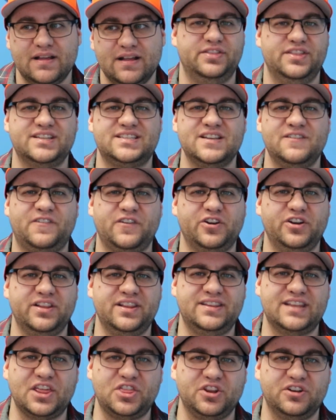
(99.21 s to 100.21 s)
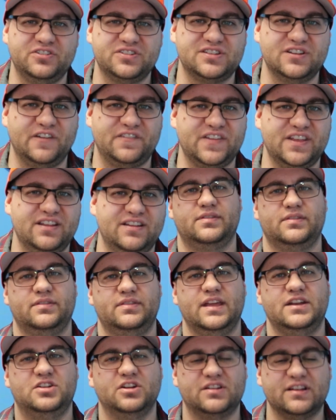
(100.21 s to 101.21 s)
This infuriated the Death Eaters enough,
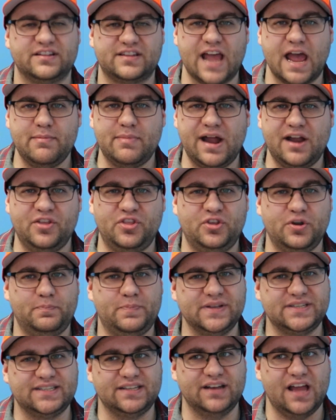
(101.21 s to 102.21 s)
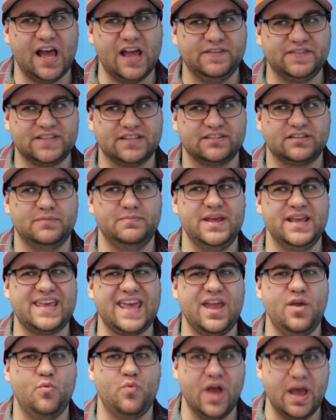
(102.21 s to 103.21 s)
they took time out of their busy lives to make
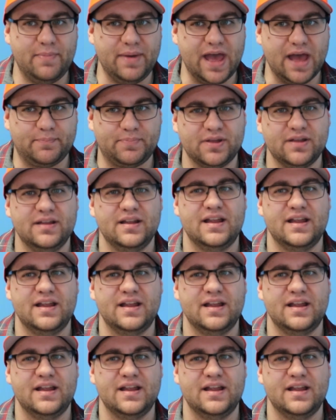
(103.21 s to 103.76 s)
a web app.